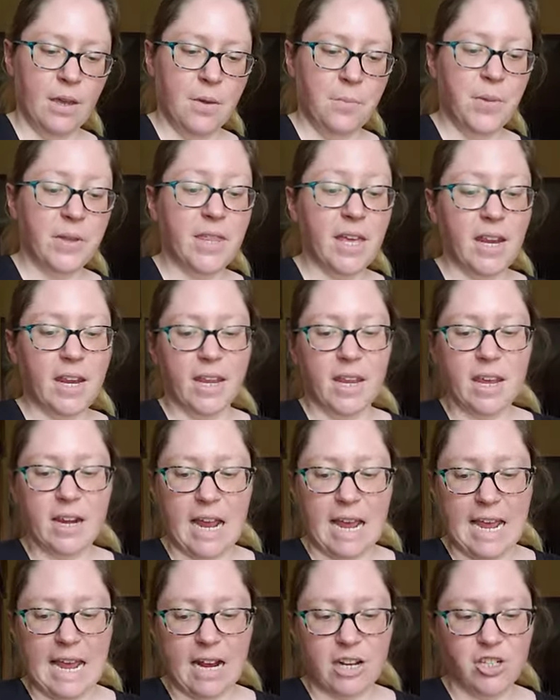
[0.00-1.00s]
but then again,
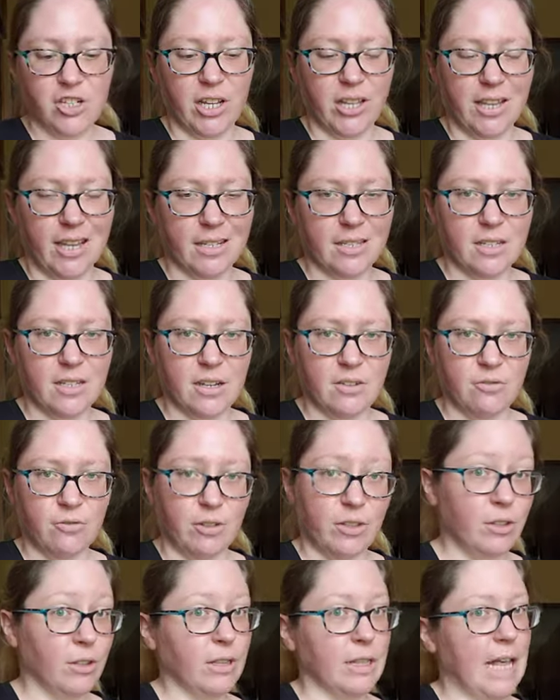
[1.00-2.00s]
I actually like stuff
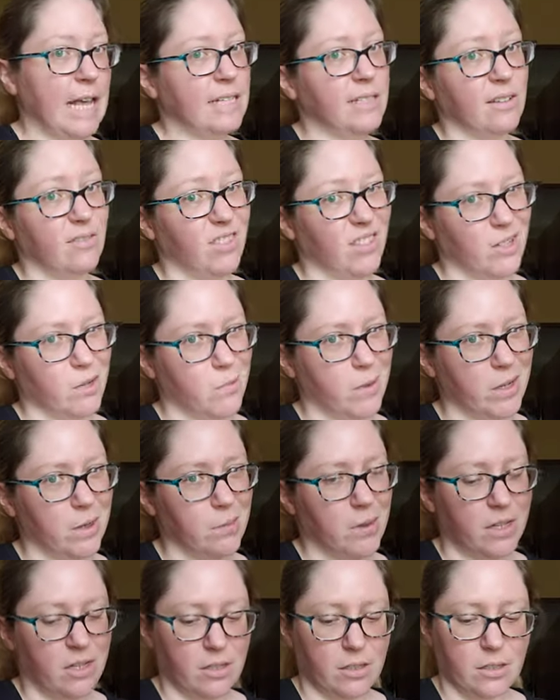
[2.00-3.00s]
with lots of little bitty
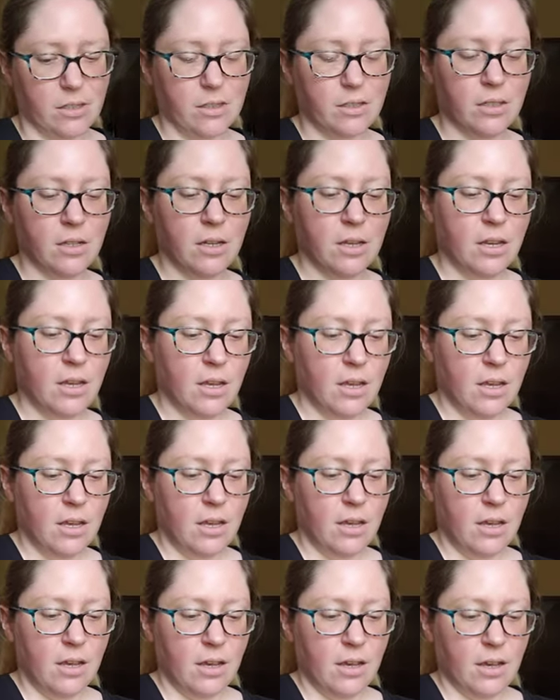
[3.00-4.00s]
pieces.
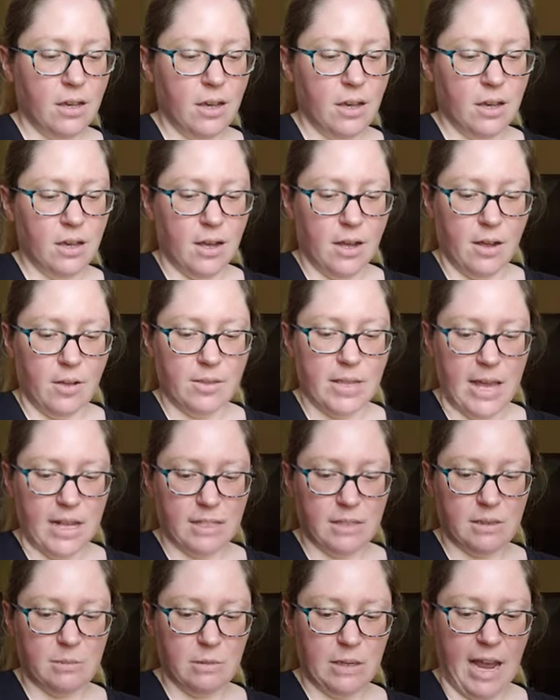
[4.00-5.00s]
Uh,
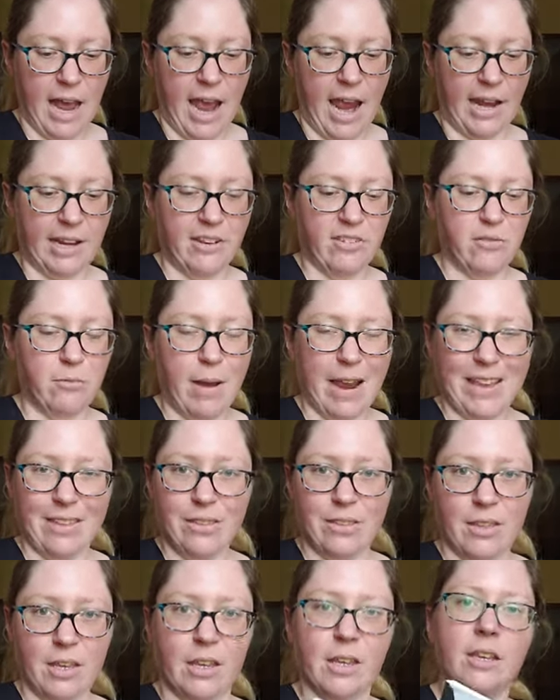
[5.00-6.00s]
that's kind of my
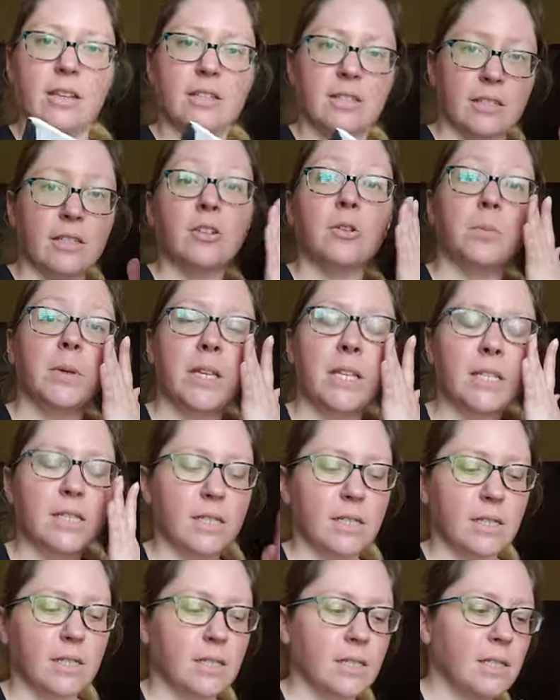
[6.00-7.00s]
thing is little
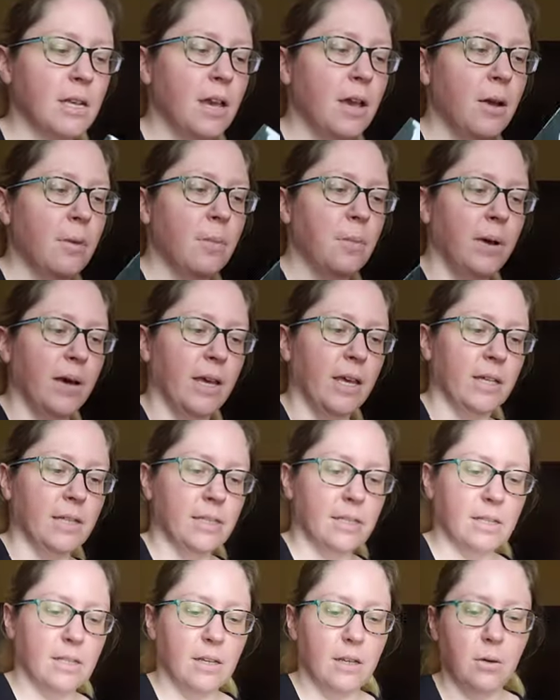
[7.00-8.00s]
pieces,
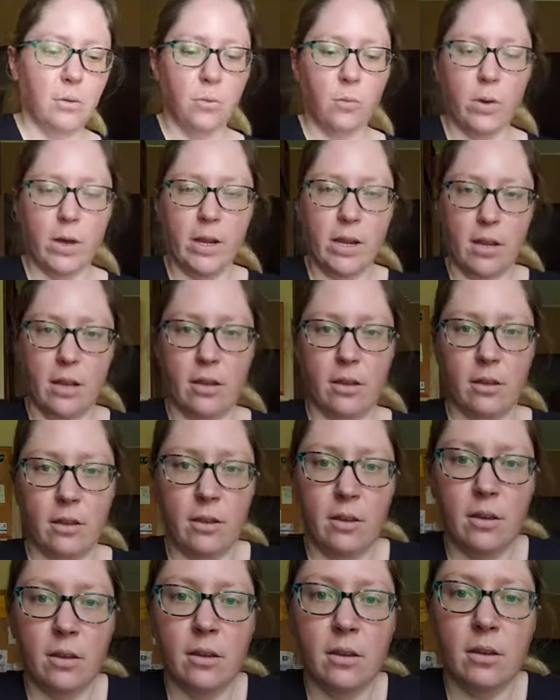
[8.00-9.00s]
but when,
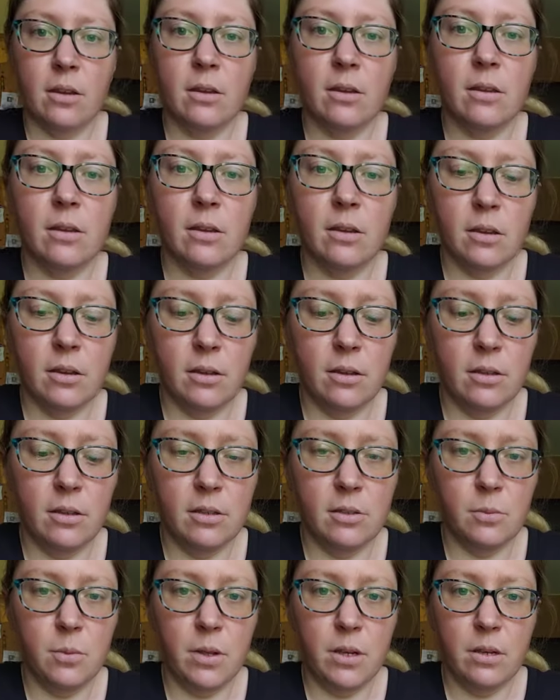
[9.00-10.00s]

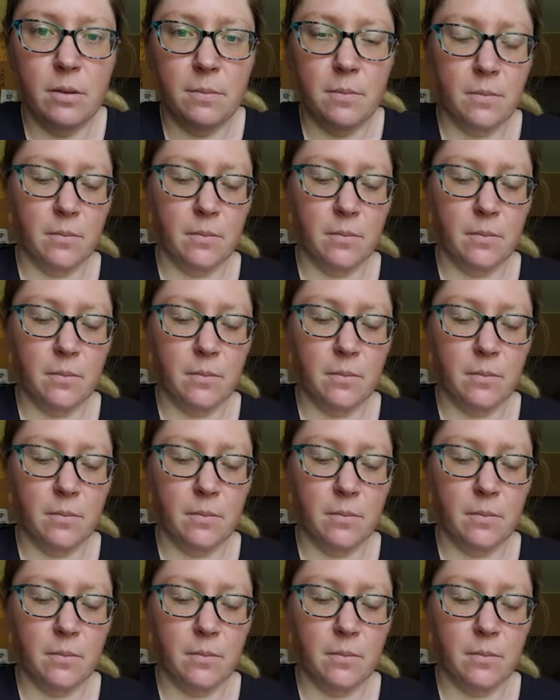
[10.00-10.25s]
this one,